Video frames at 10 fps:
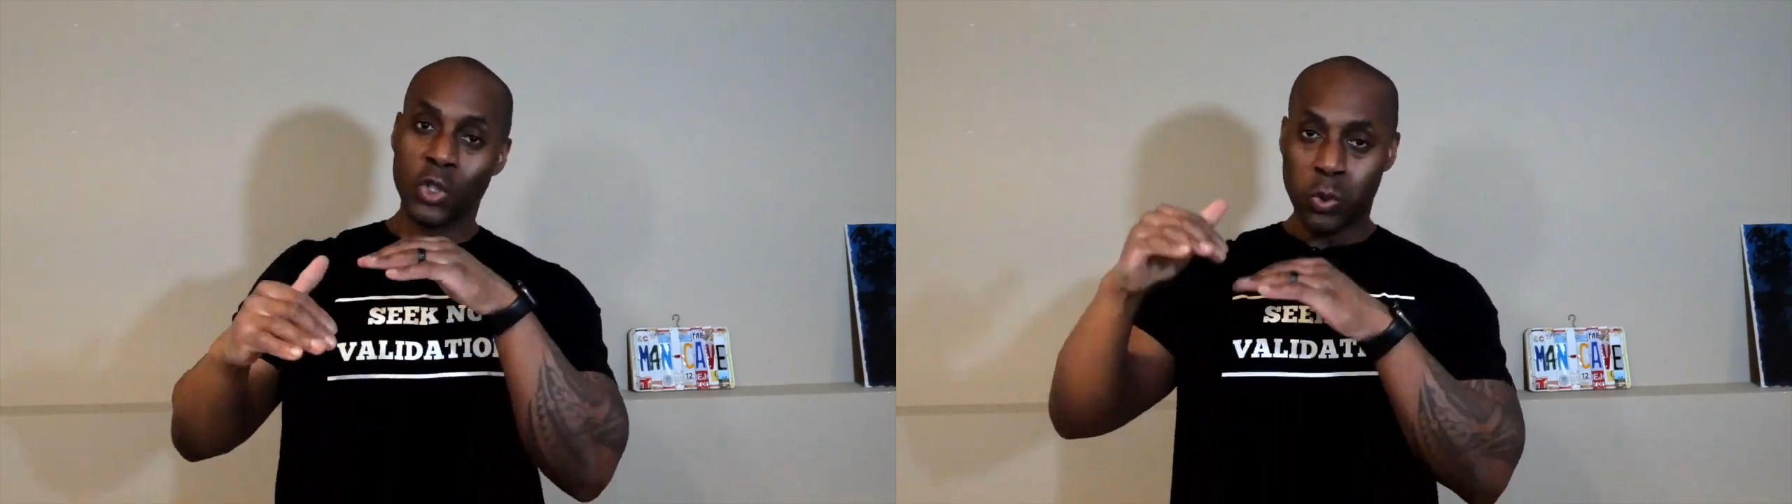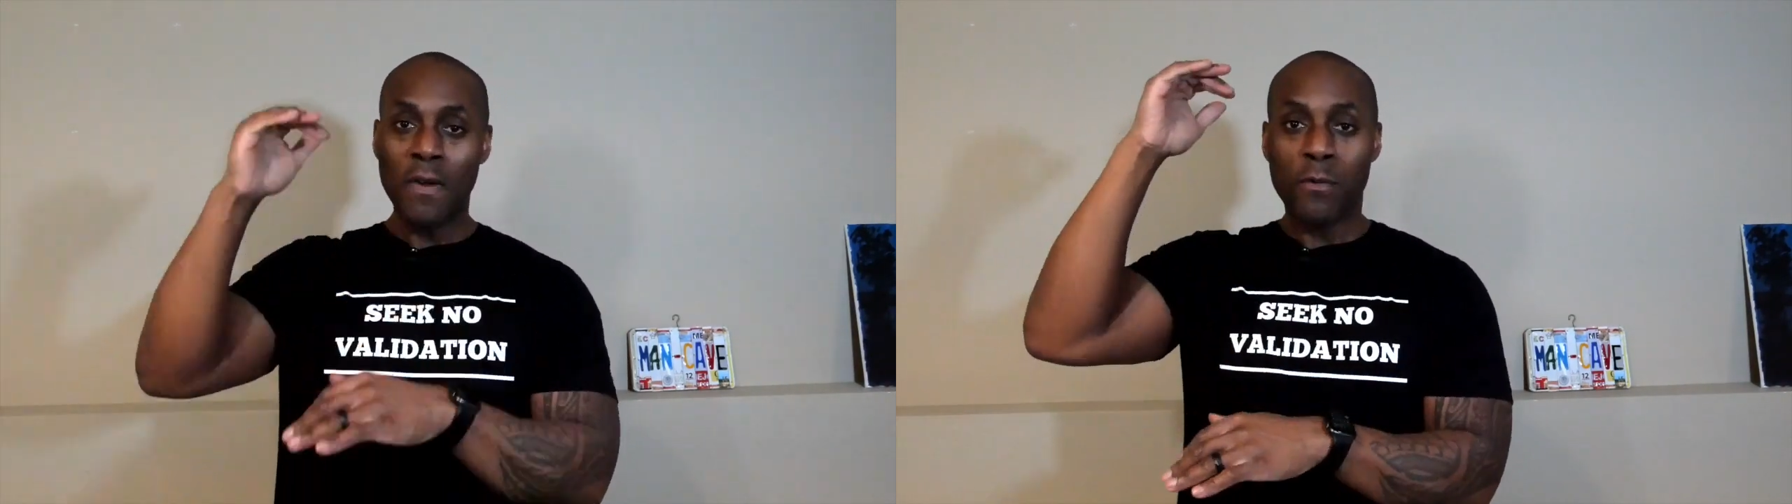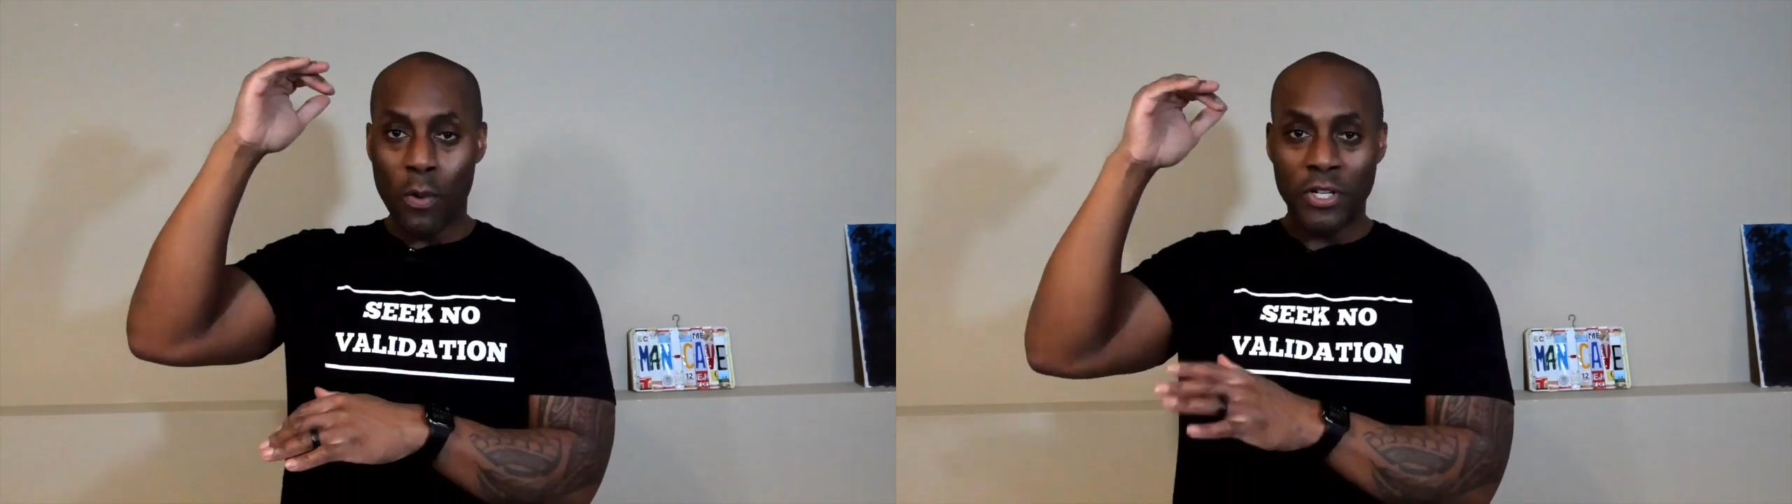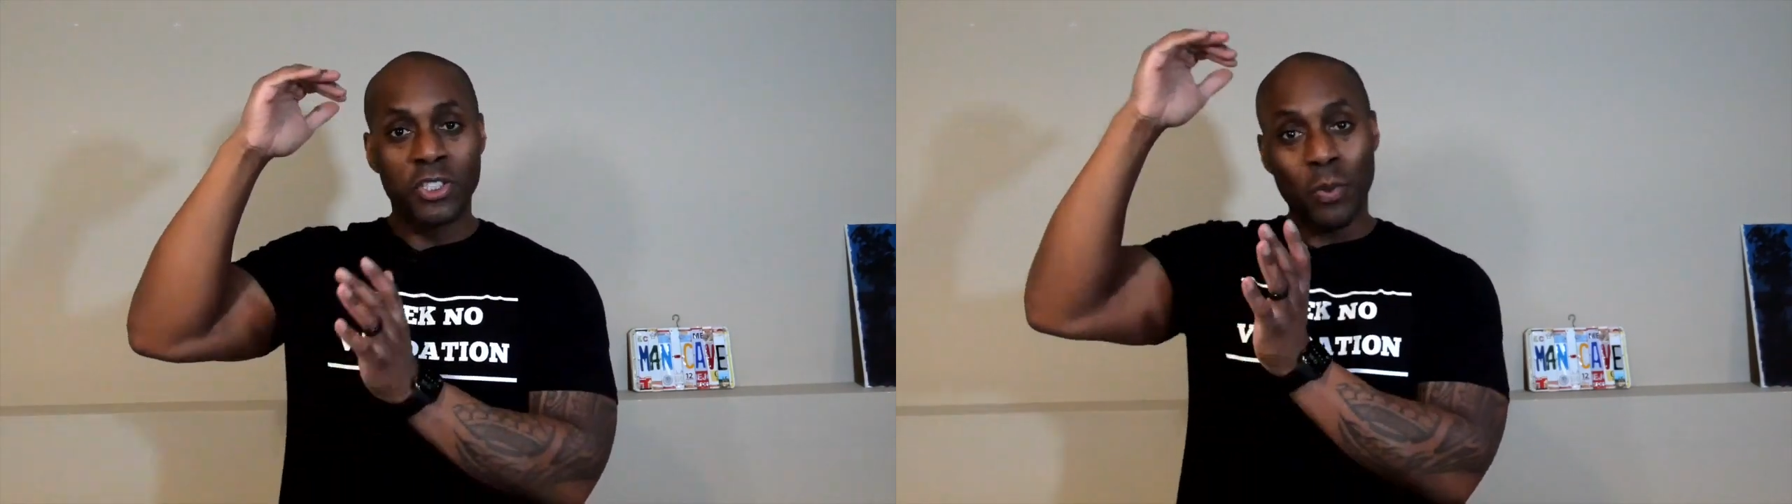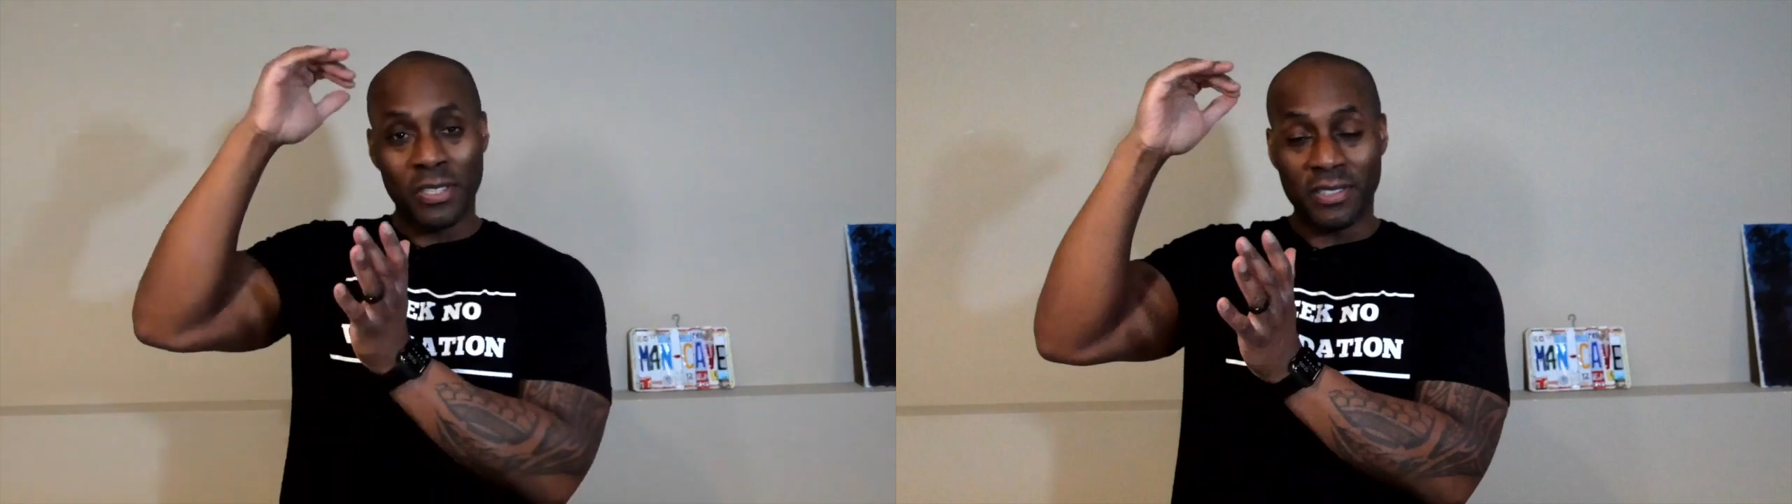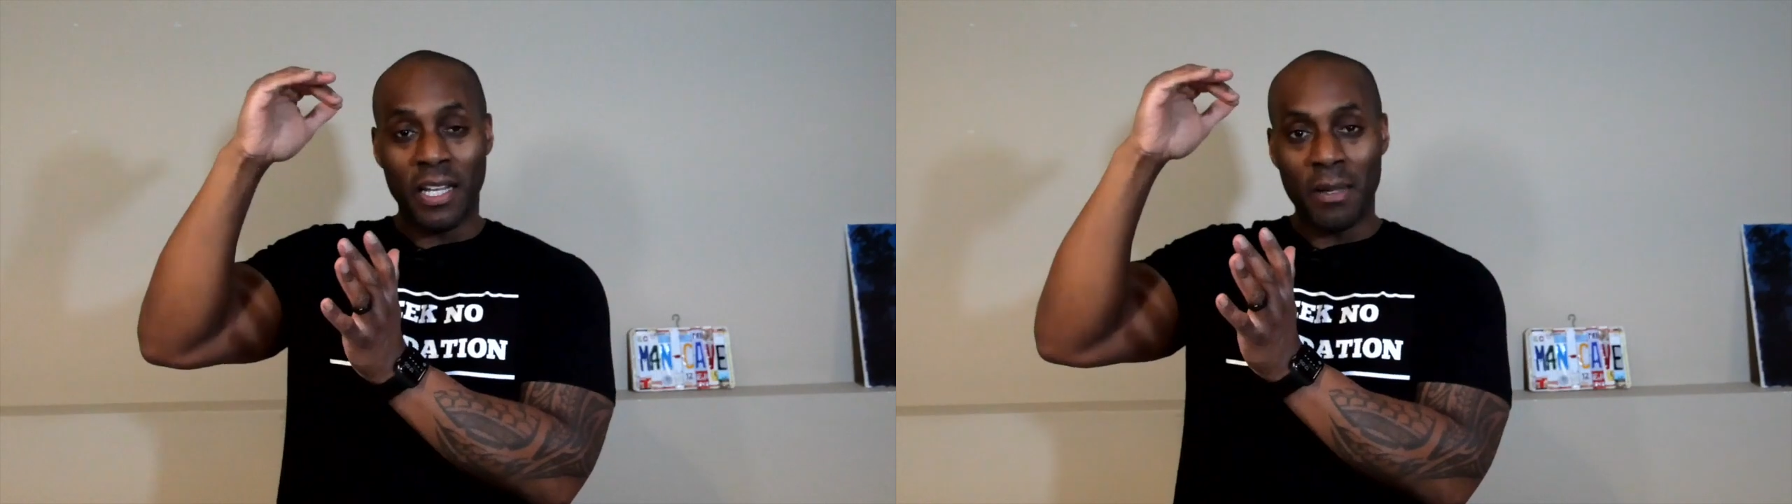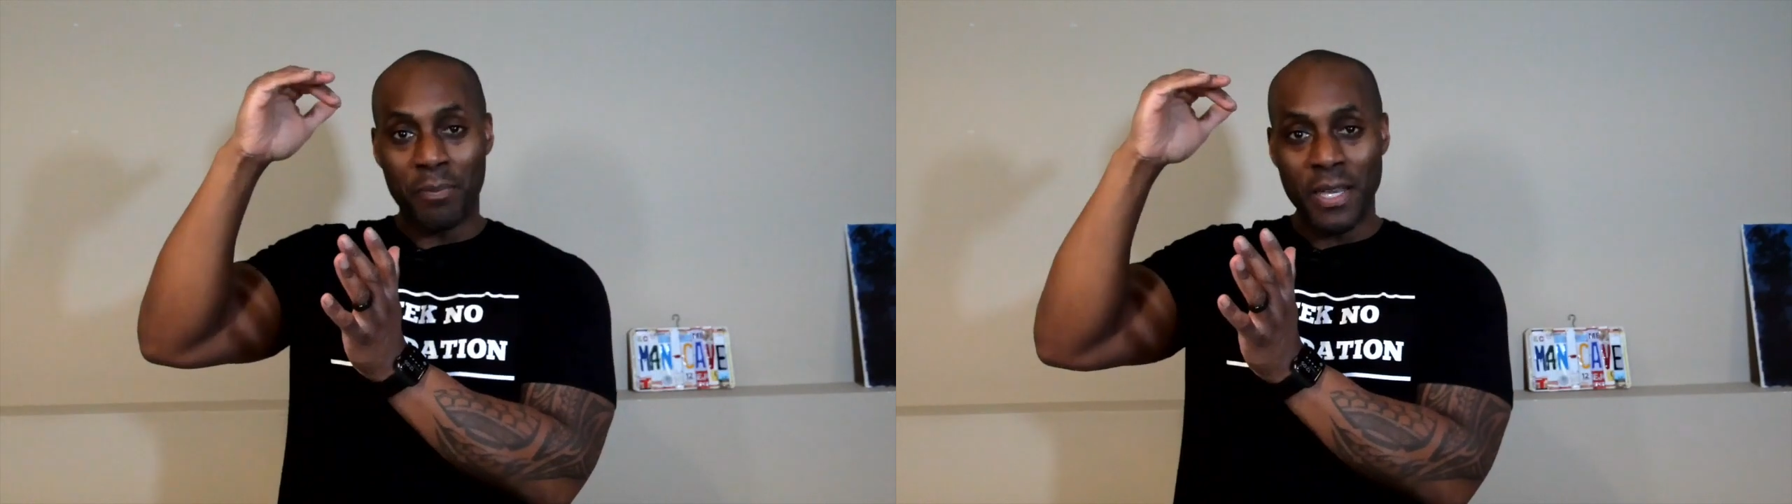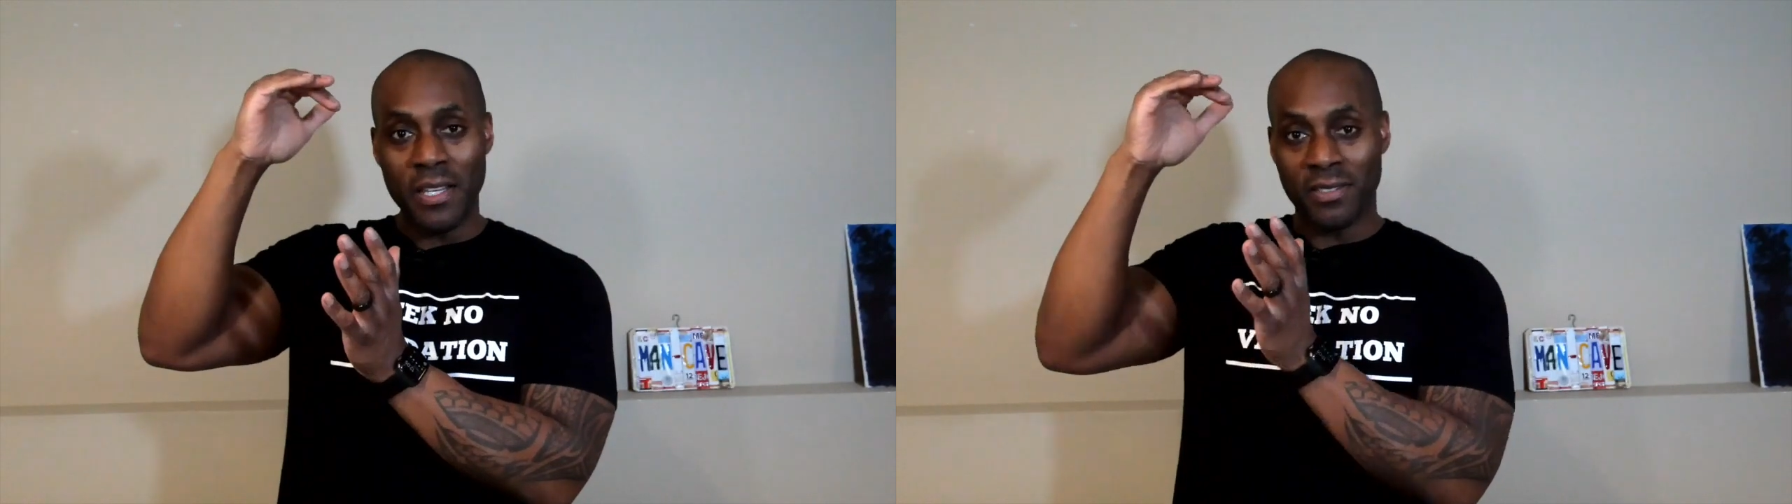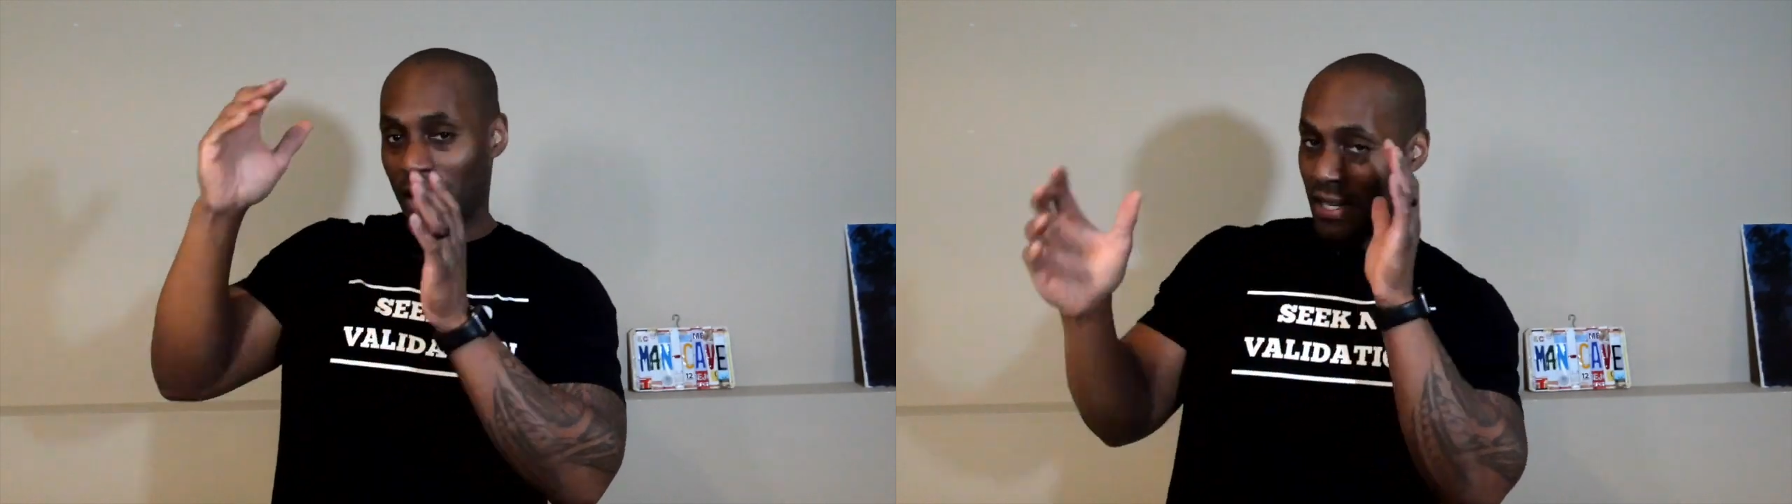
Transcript: 24 inches was a solid piece,